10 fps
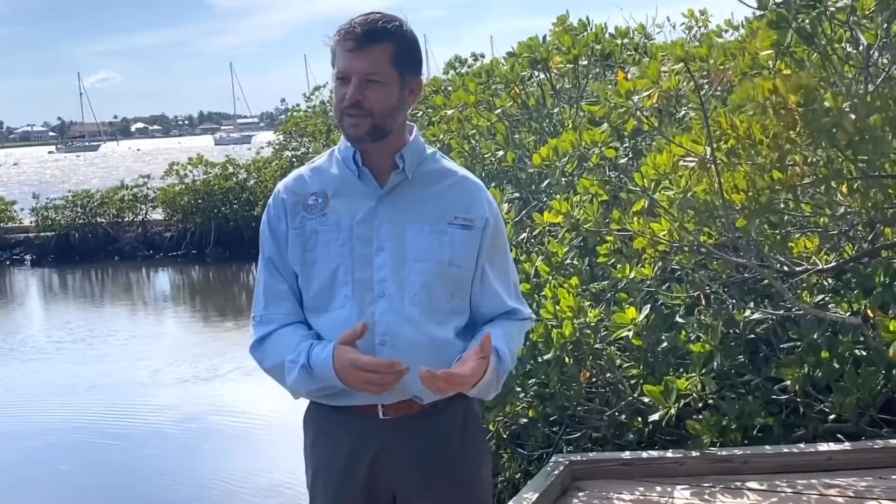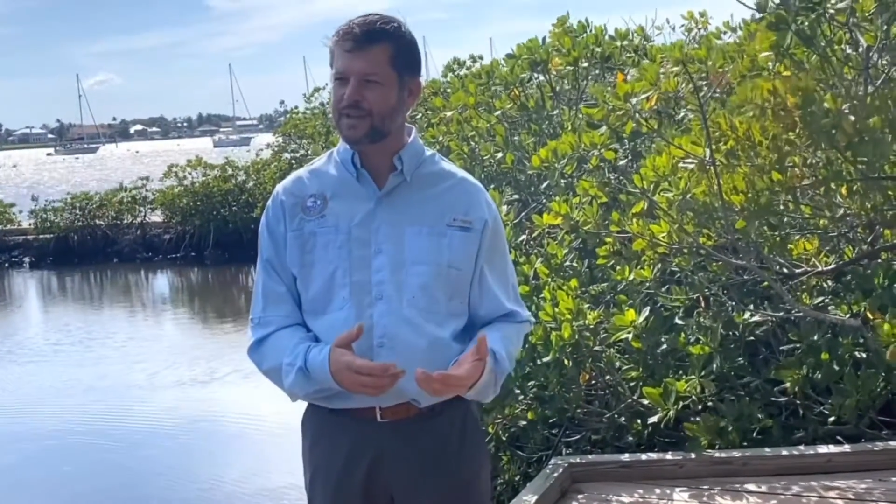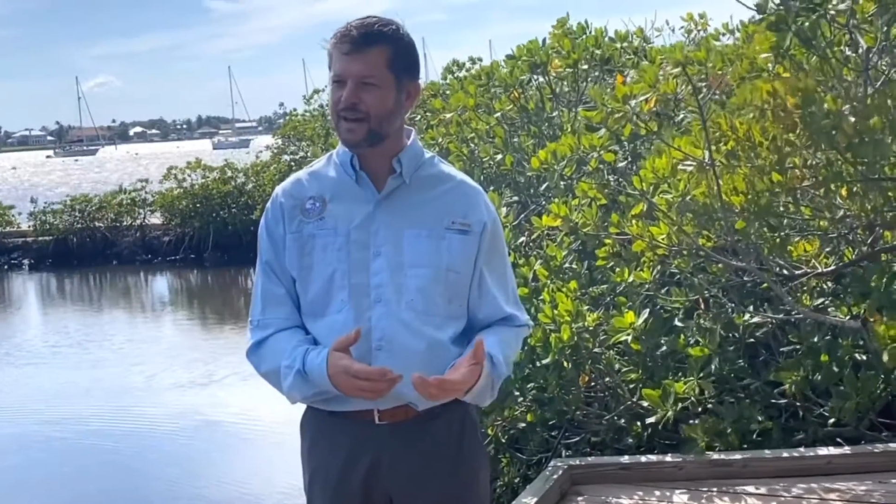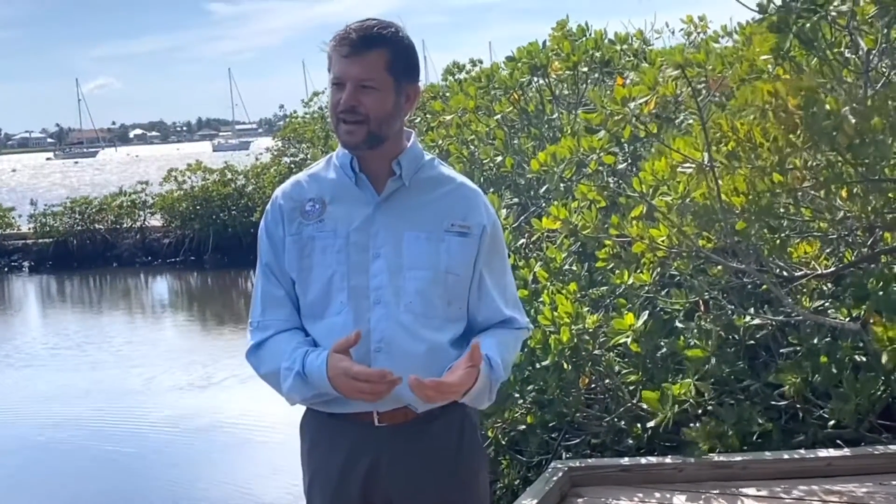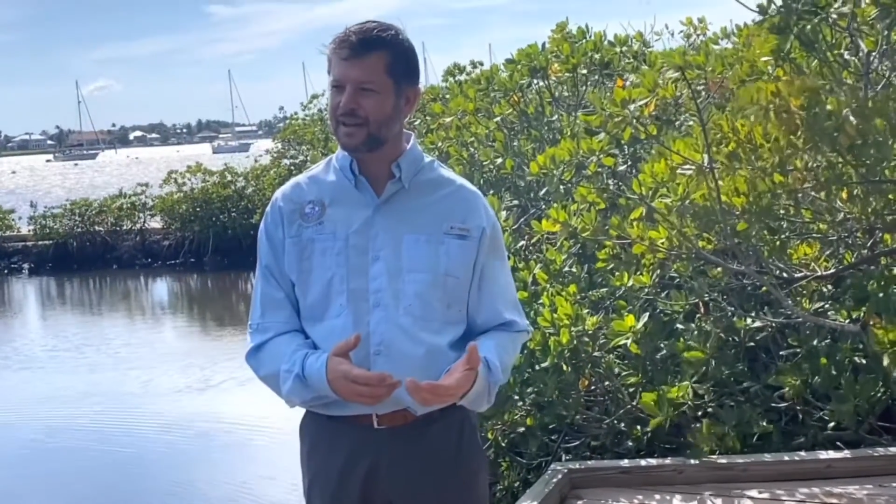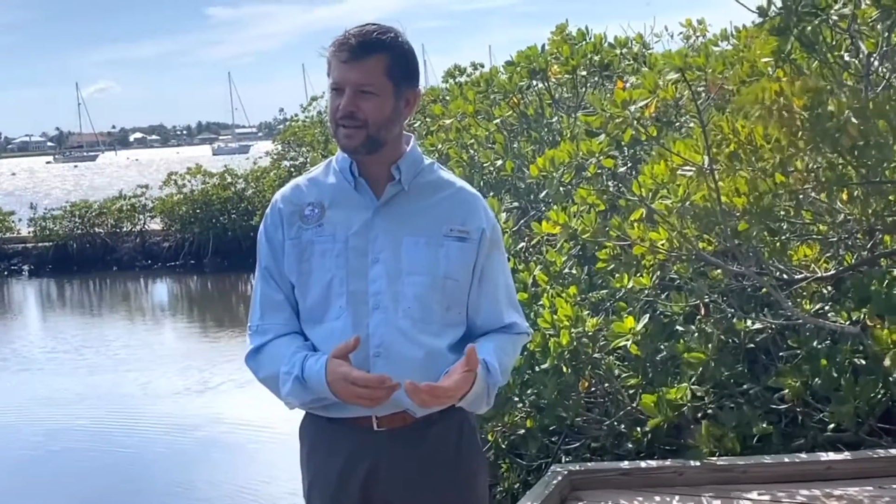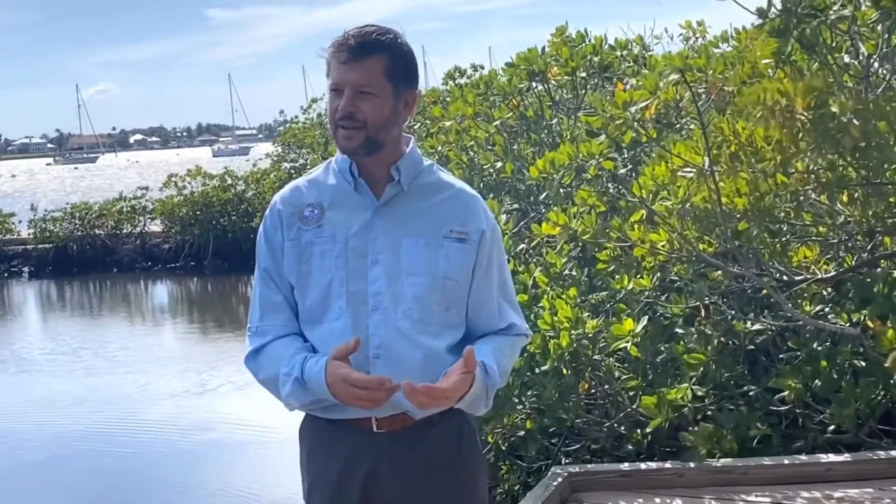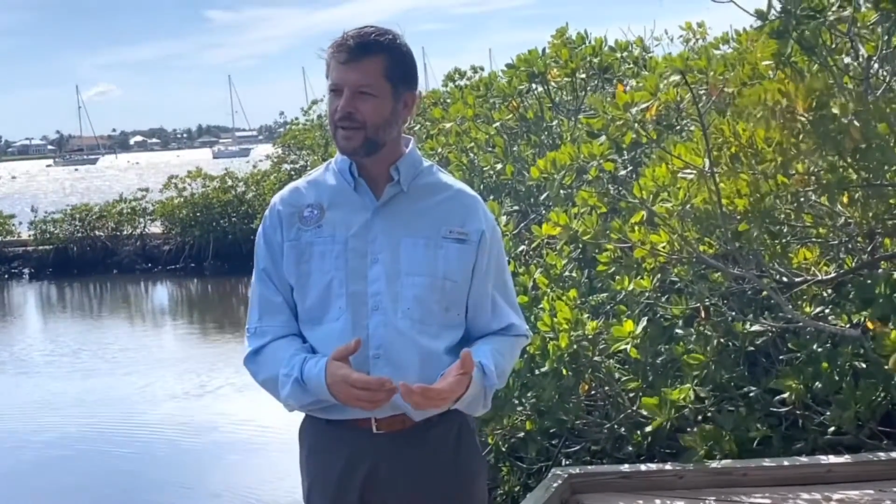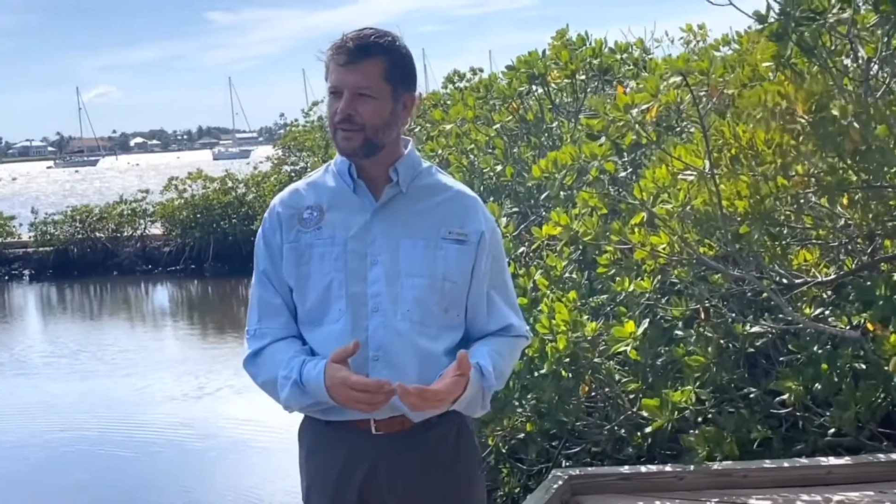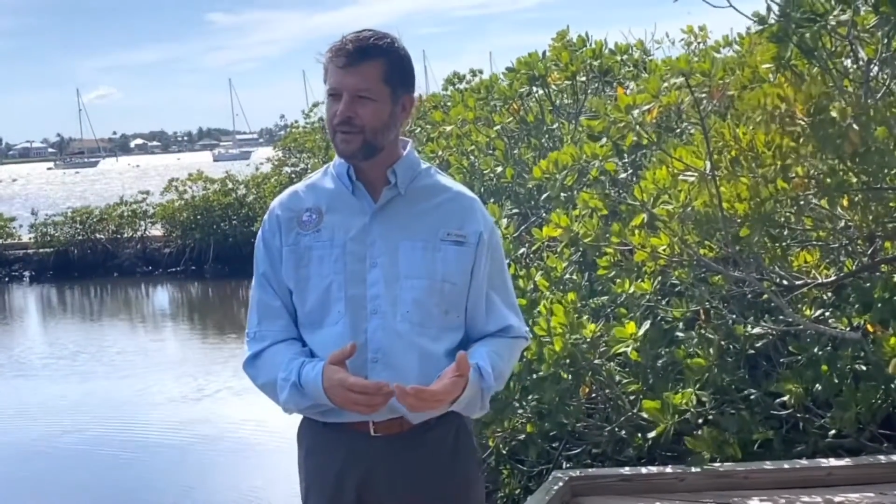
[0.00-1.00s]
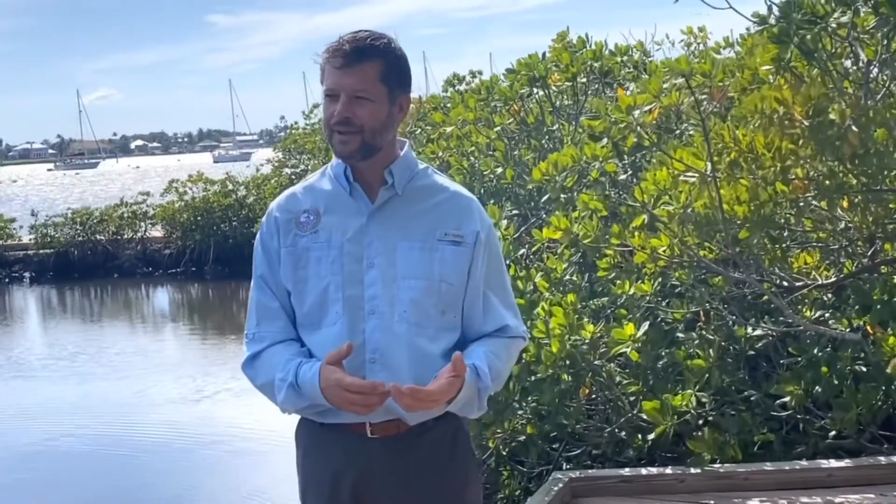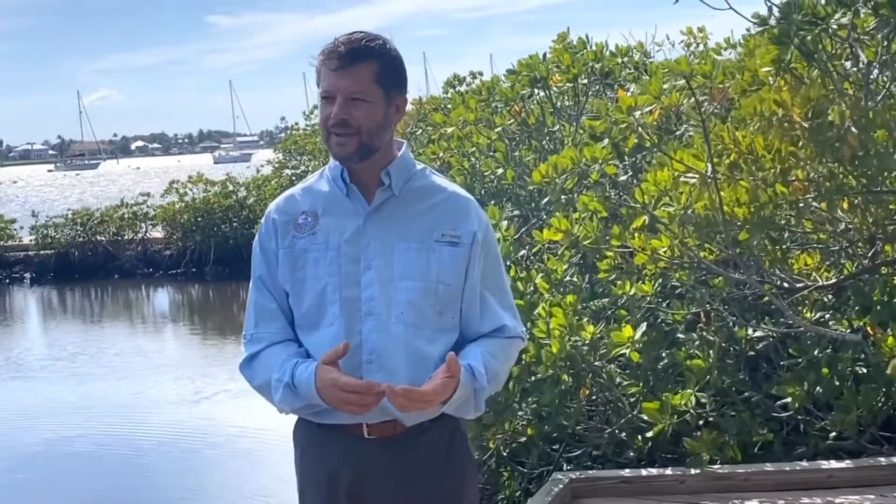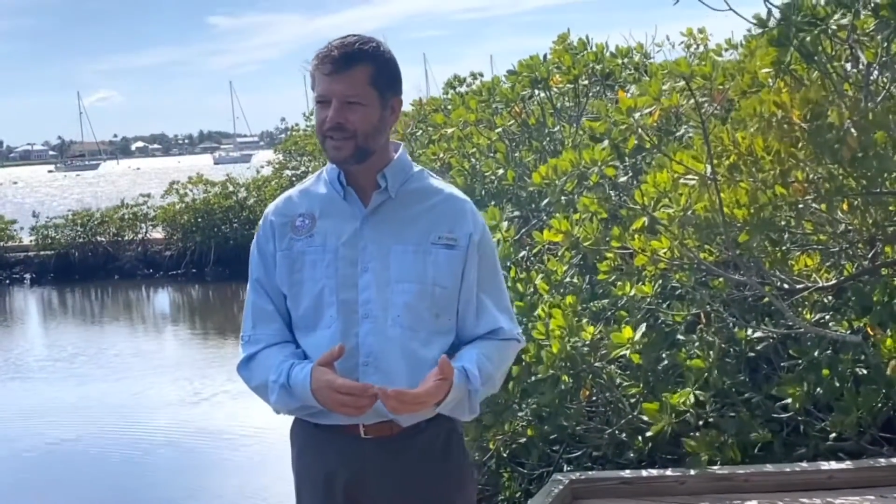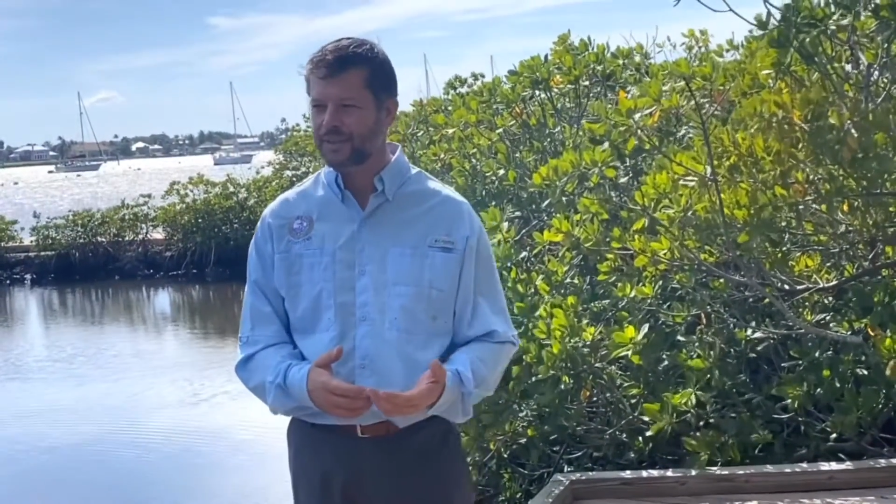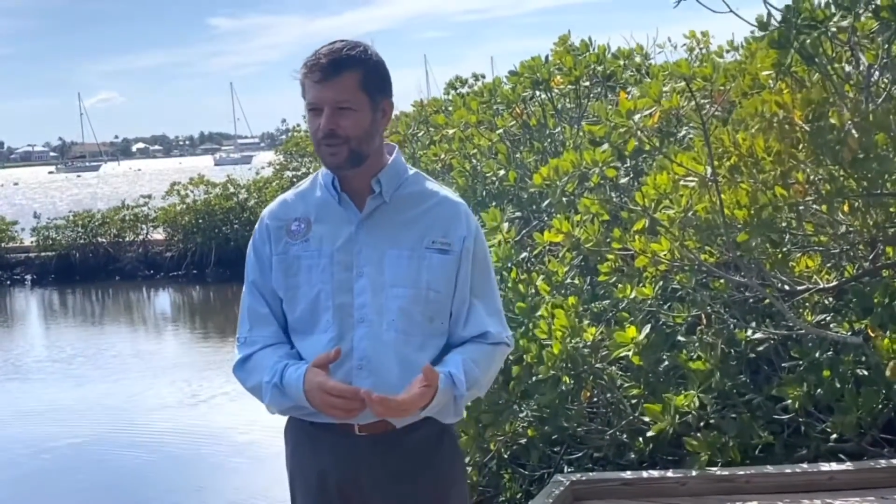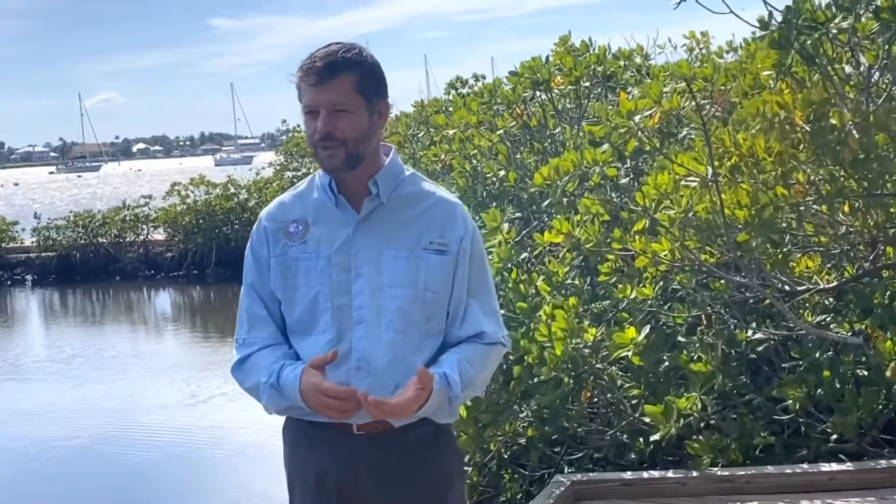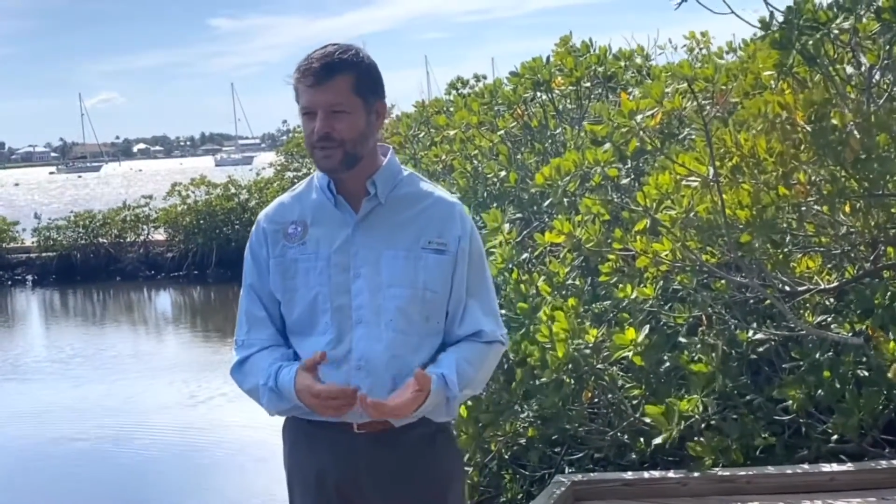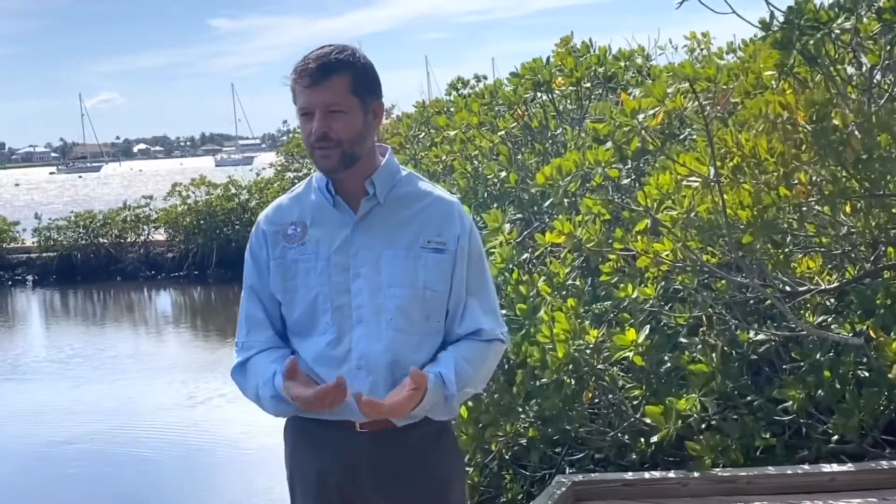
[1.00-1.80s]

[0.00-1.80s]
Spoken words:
with tide with the estuary.